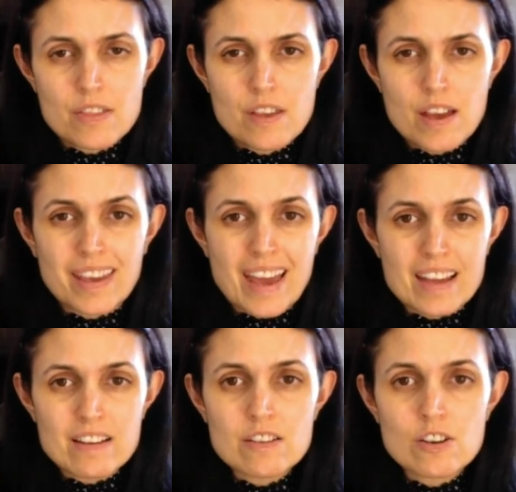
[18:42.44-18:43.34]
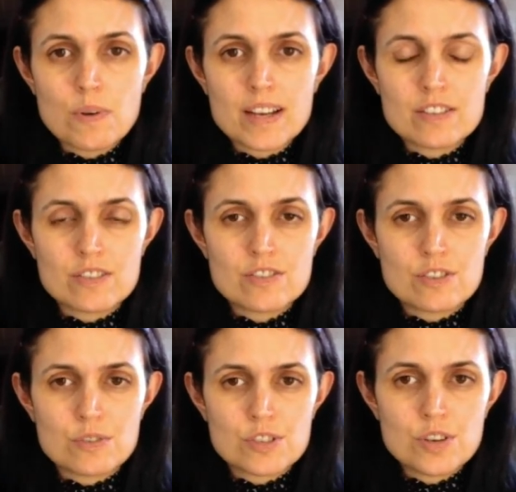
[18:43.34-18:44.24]
again quite
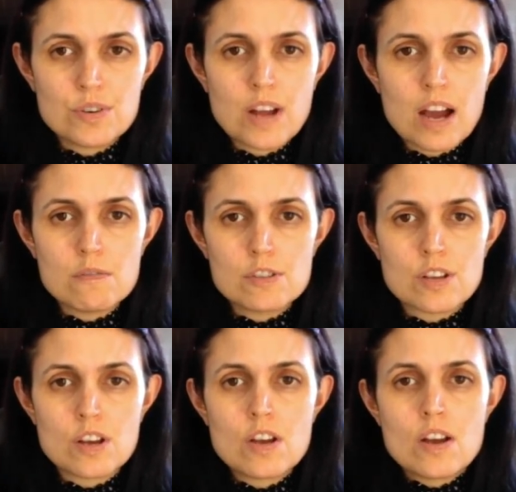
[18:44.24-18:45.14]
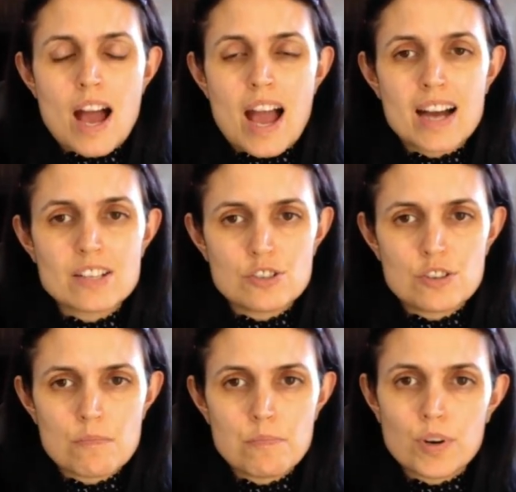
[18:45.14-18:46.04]
so soon. I had
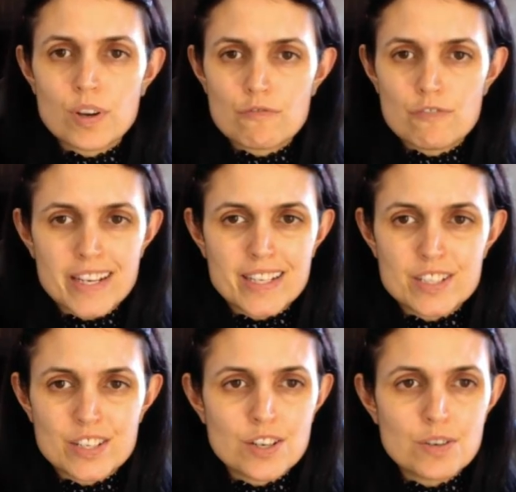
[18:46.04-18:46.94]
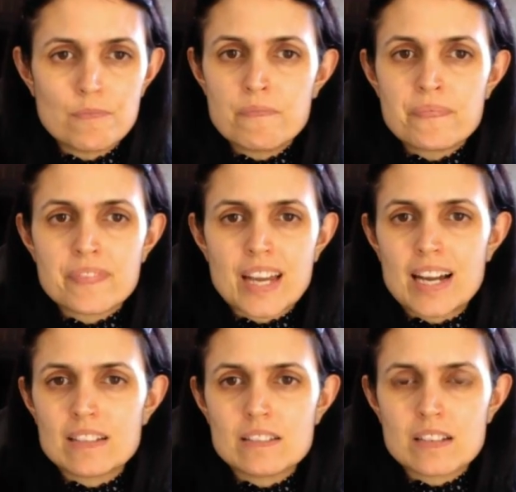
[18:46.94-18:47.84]
another book ready to go,
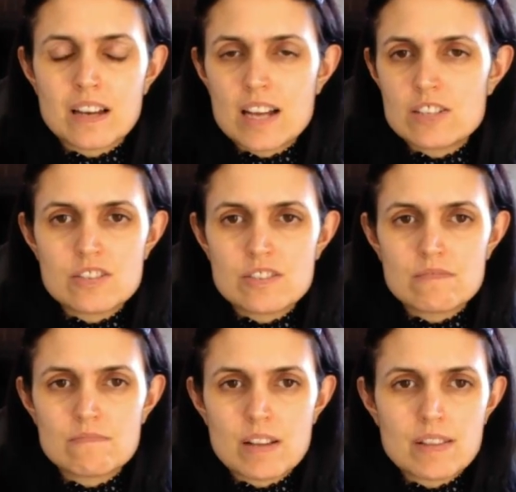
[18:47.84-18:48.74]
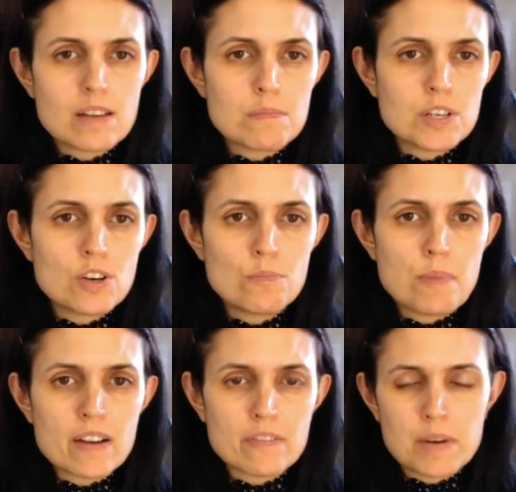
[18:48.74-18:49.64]
and I think I'm going to hold
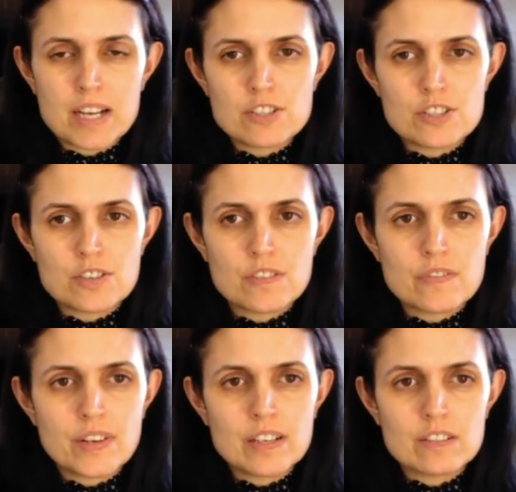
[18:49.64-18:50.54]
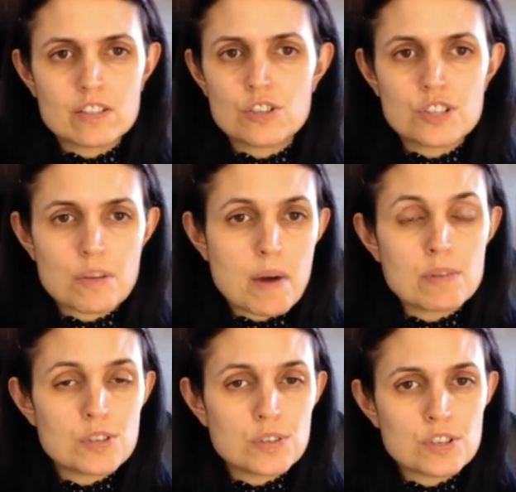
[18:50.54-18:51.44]
back from it. I just don't feel good
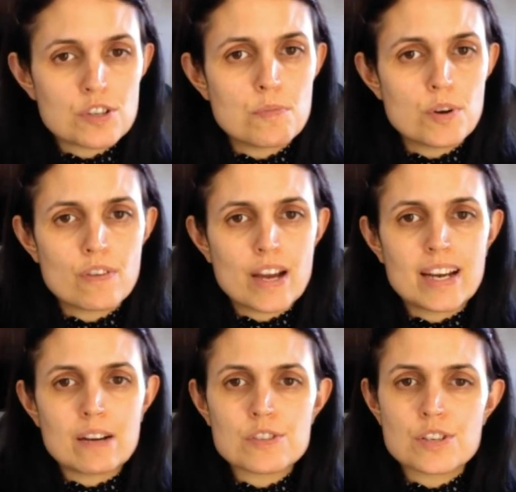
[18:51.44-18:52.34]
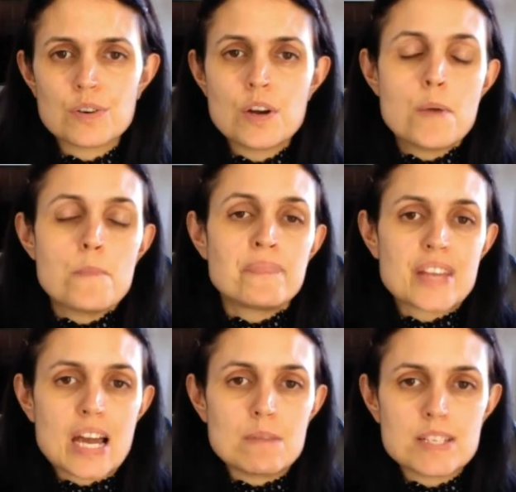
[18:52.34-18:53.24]
about doing another book right now. So
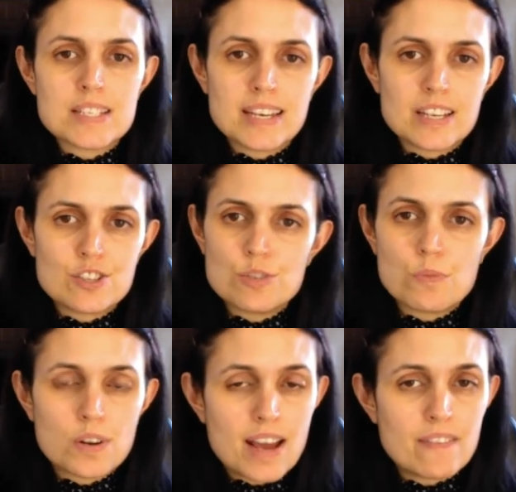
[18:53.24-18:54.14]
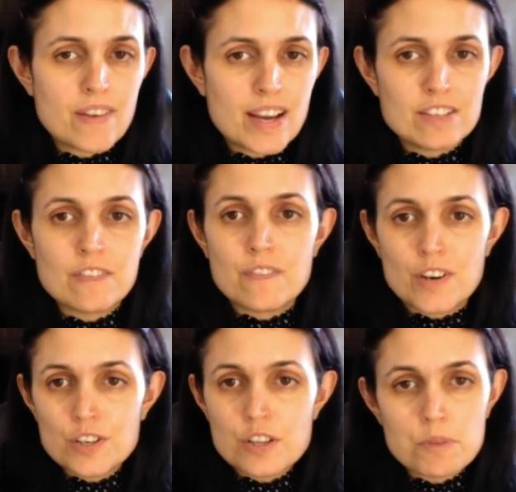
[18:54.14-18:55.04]
I'm sticking to what I find
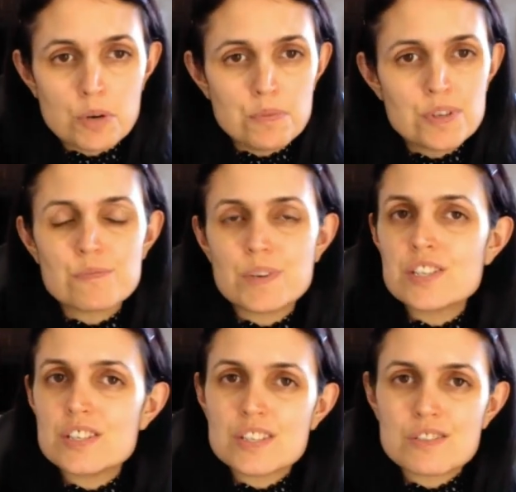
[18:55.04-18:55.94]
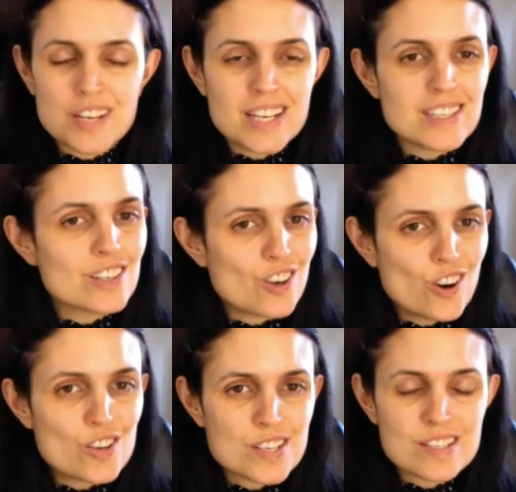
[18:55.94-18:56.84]
fun at the moment, which is creating
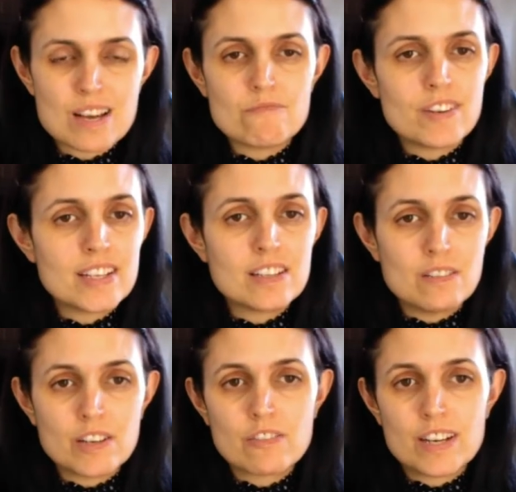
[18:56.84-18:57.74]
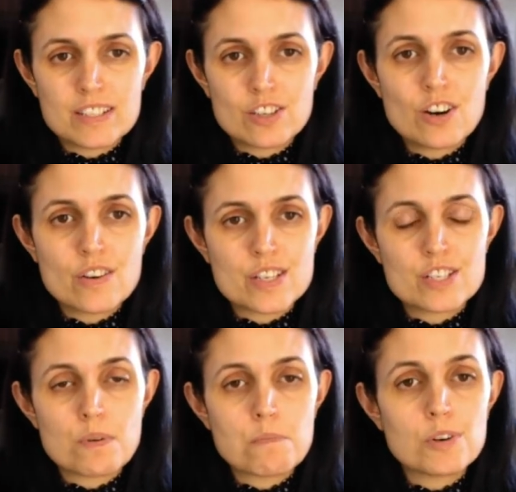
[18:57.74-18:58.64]
courses. I'm really loving creating courses,
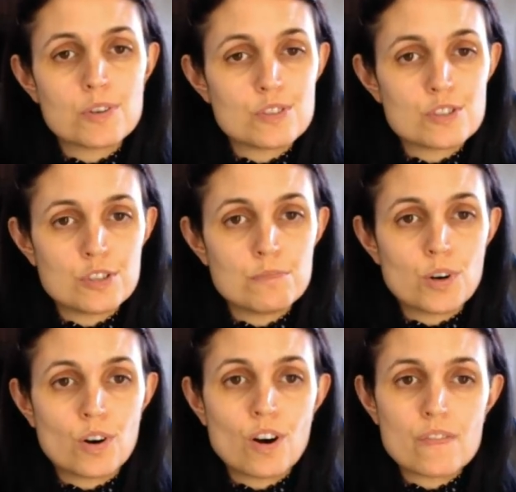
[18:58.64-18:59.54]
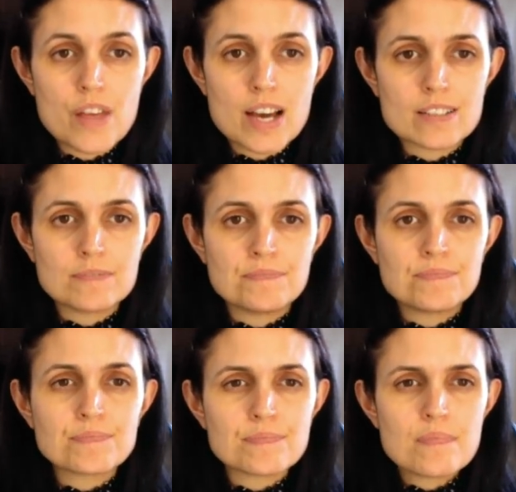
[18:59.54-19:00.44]
so I'm going to do more of that.
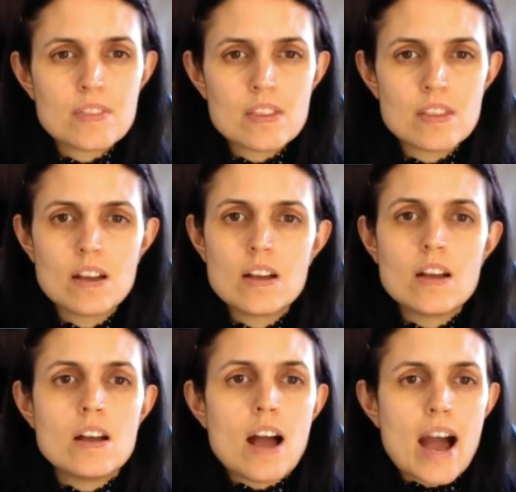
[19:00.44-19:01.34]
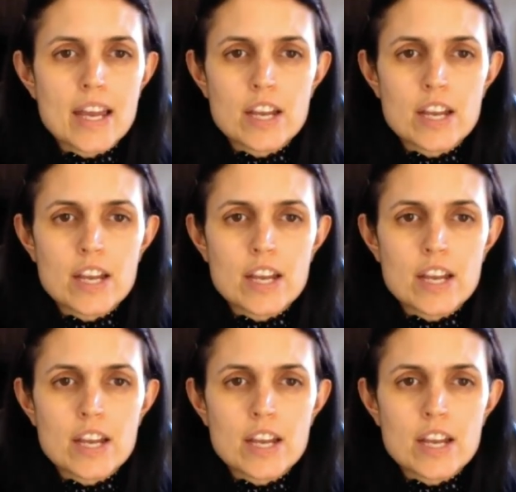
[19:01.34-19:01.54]
I